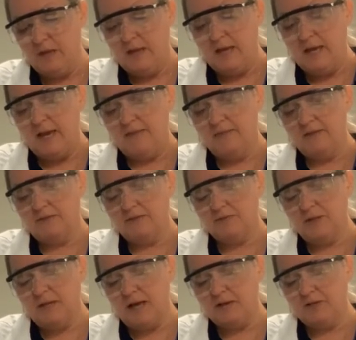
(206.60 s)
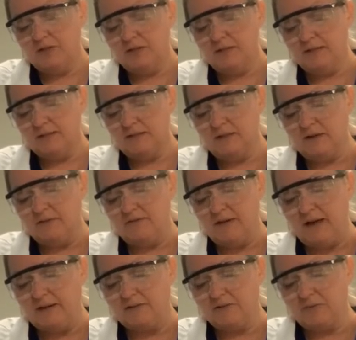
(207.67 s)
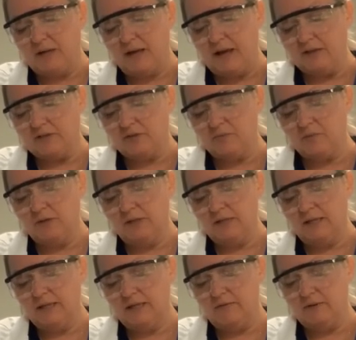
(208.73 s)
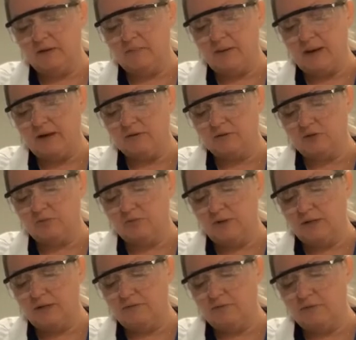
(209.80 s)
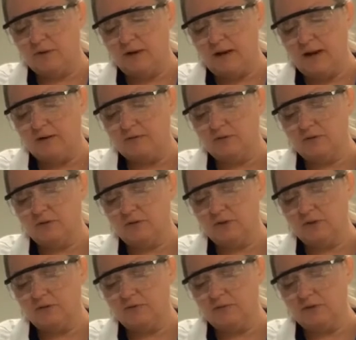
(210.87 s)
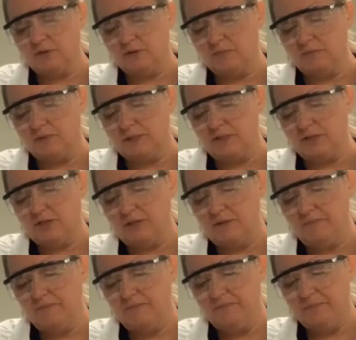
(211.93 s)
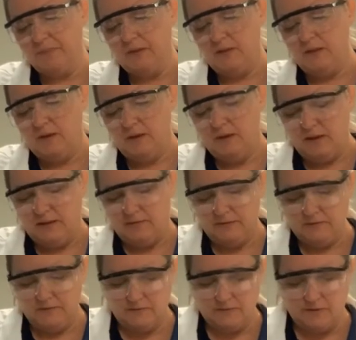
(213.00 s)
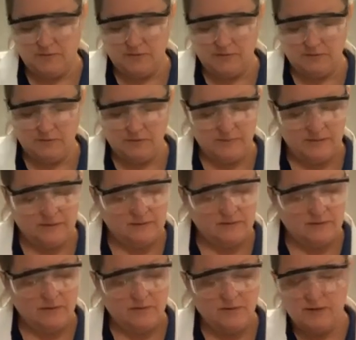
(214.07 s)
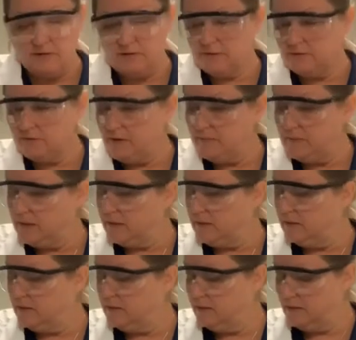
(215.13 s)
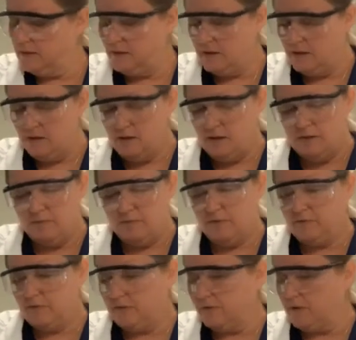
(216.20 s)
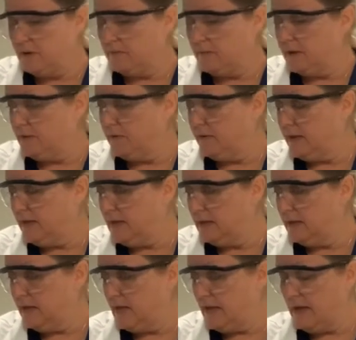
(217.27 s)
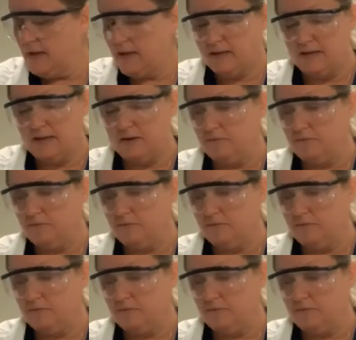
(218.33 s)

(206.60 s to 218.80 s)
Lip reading: And this reaction isn't a fast reaction. We're going to give it about 24 hours to go to completion. And this is going a little bit slow here, so I'm going to move it along by going ahead and